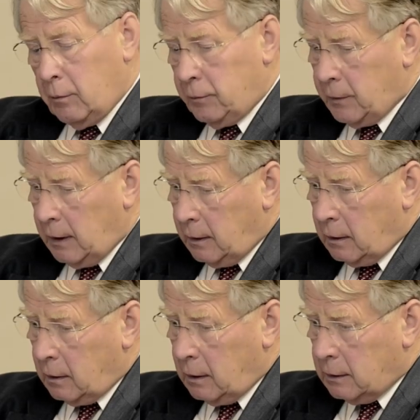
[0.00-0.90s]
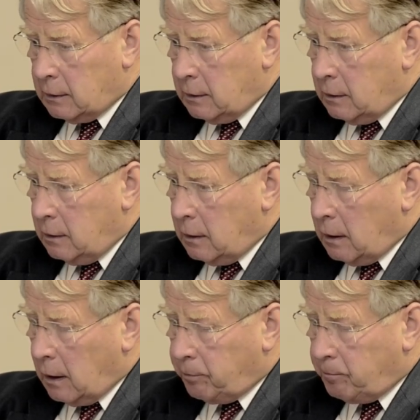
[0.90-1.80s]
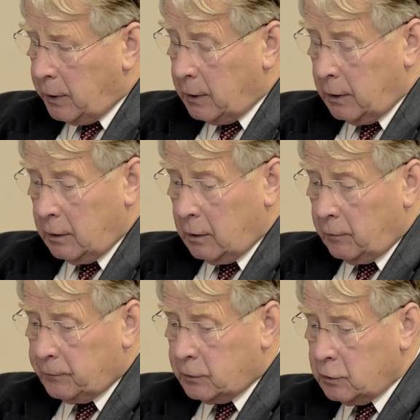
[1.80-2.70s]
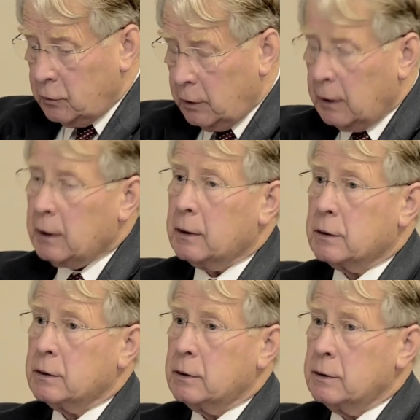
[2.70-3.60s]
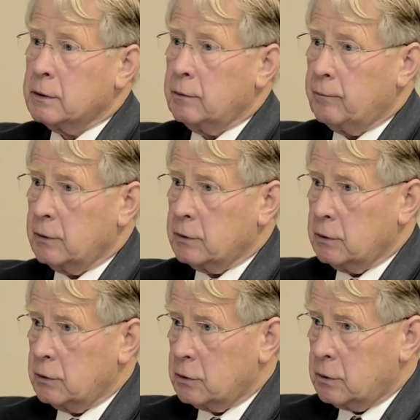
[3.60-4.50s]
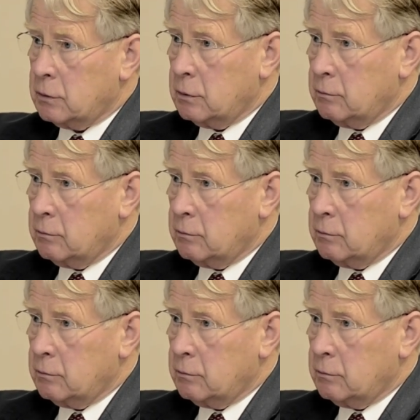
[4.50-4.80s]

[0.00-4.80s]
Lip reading: then a period of 2 years is envisaged.